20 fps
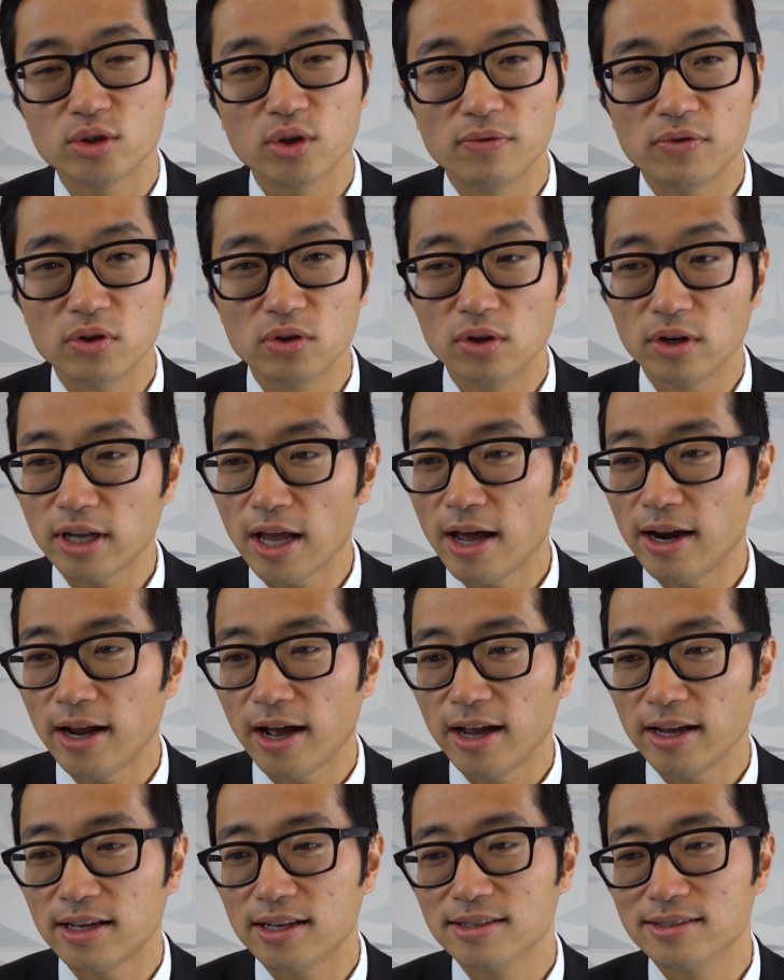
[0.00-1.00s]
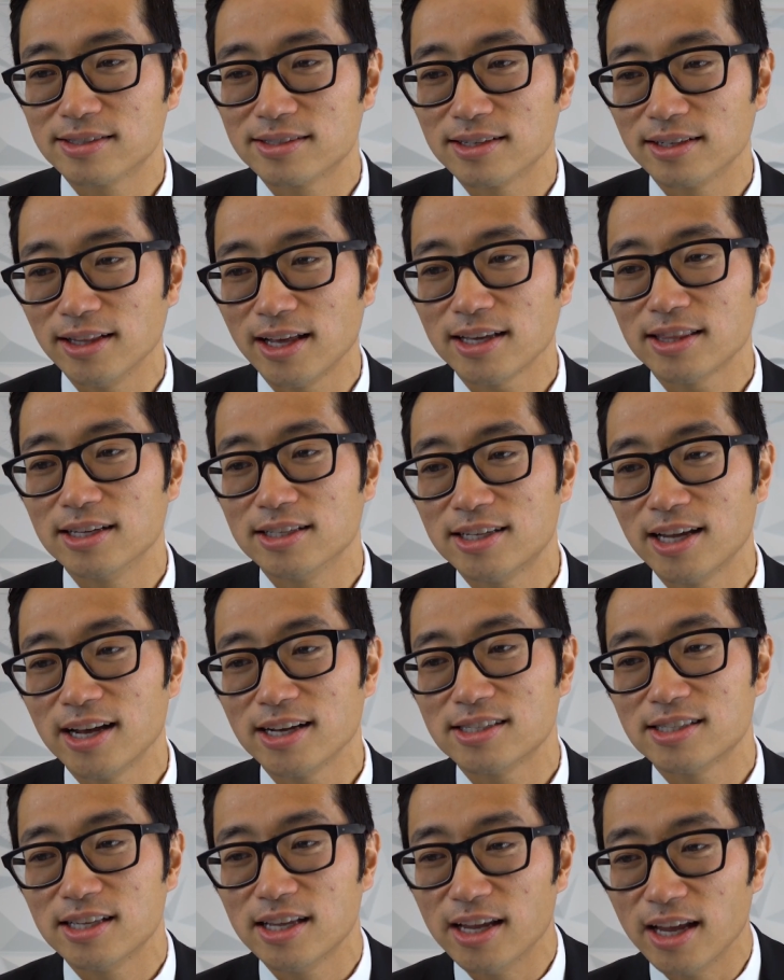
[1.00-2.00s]
So if you look at it, I can select the
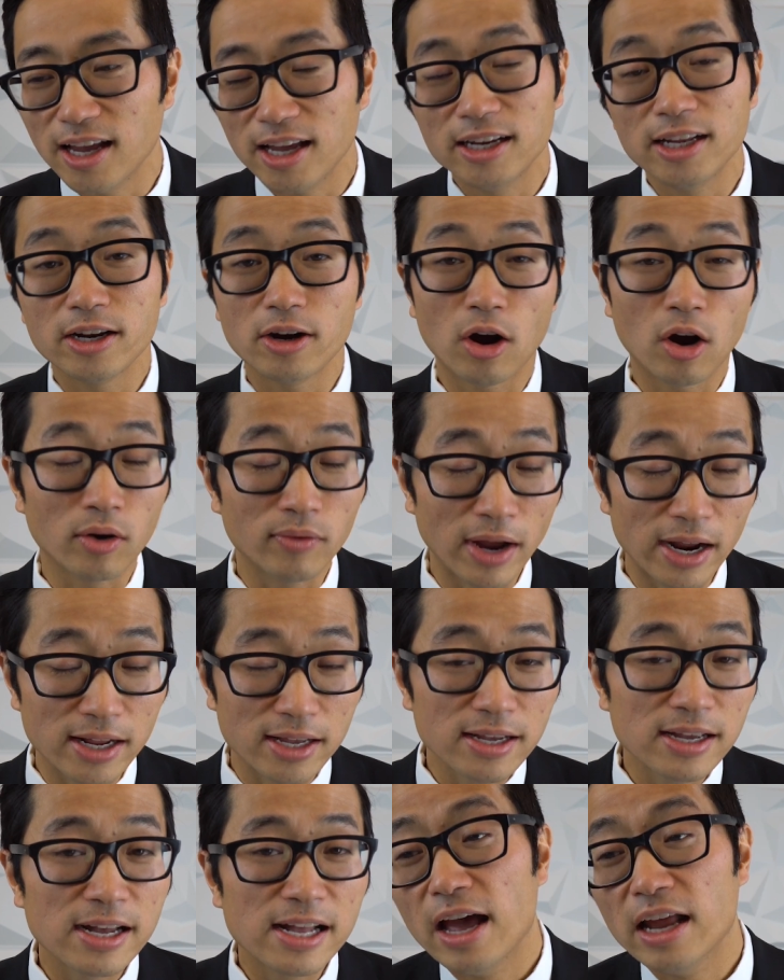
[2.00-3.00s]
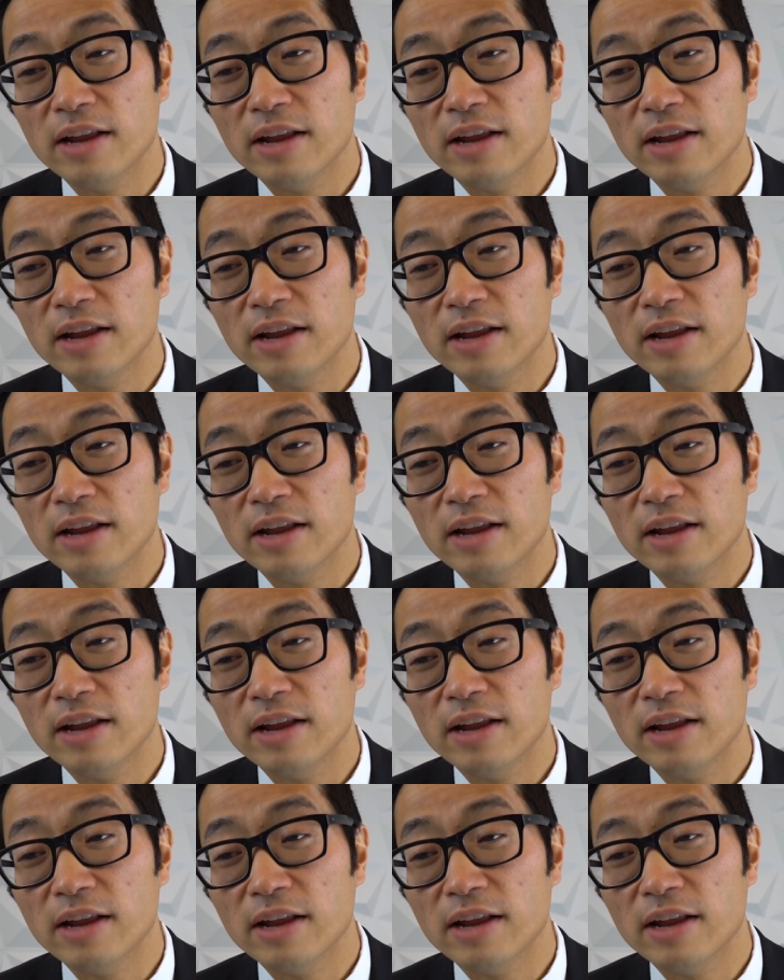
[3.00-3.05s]
text in it already.